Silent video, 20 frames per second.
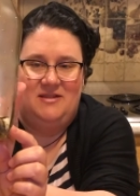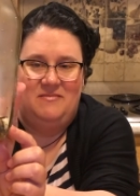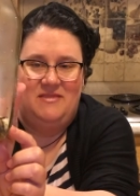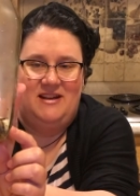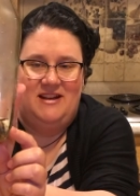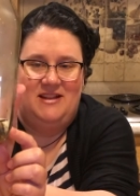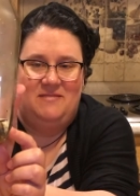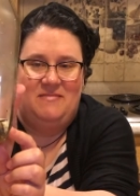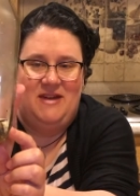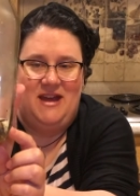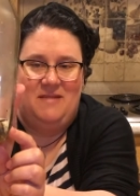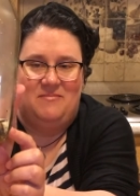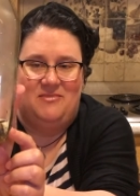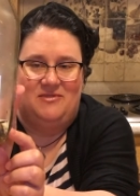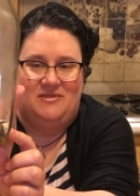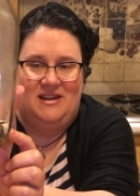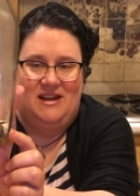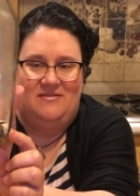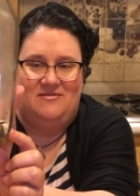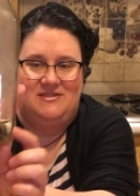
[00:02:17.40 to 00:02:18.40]
bit of the paper
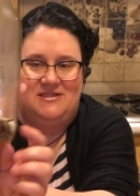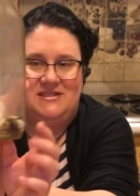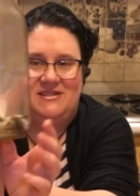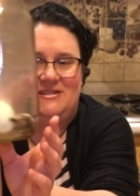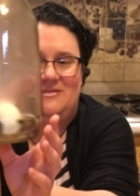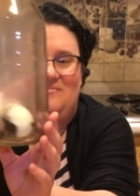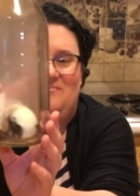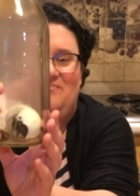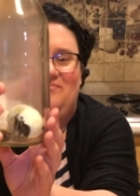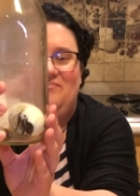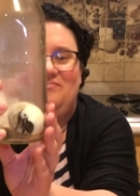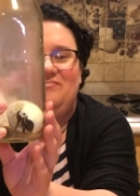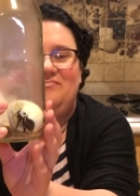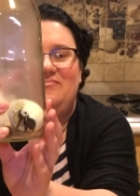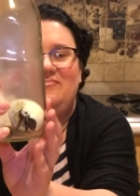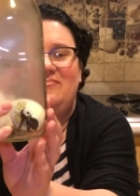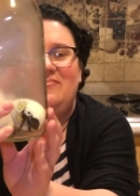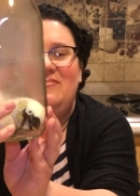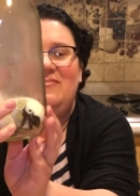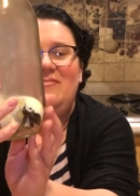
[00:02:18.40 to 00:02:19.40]
left still.
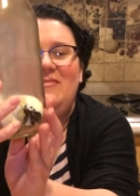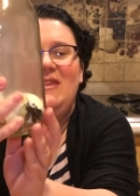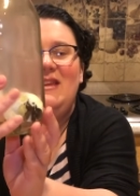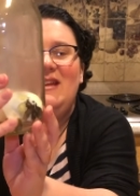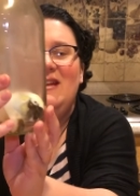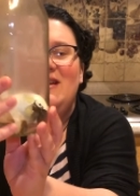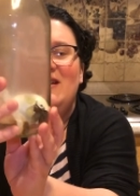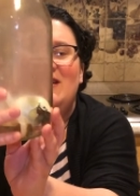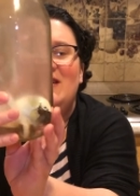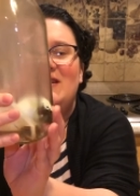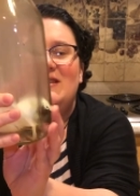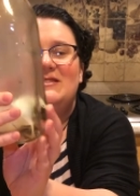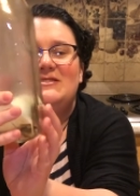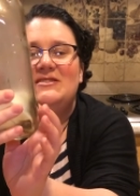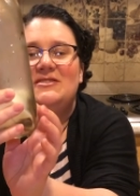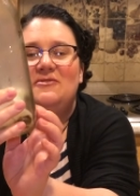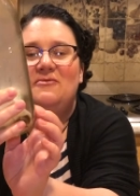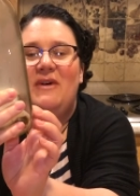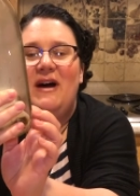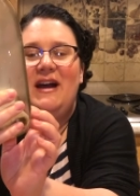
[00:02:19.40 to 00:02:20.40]

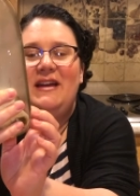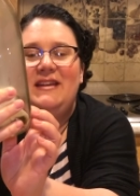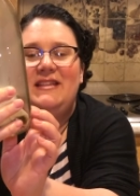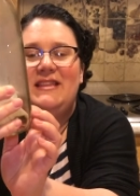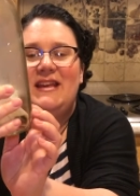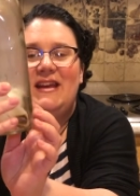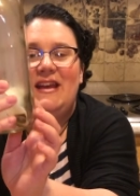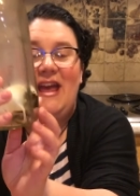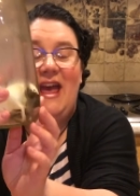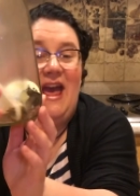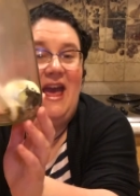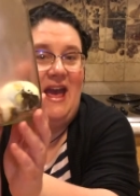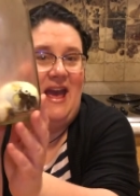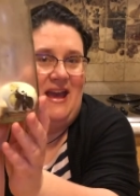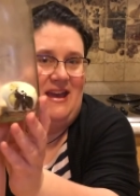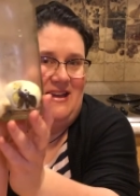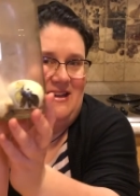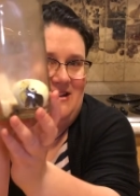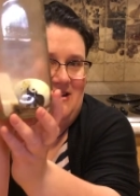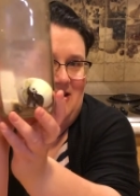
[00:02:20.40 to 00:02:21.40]
So why did that
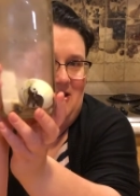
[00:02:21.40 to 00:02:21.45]
egg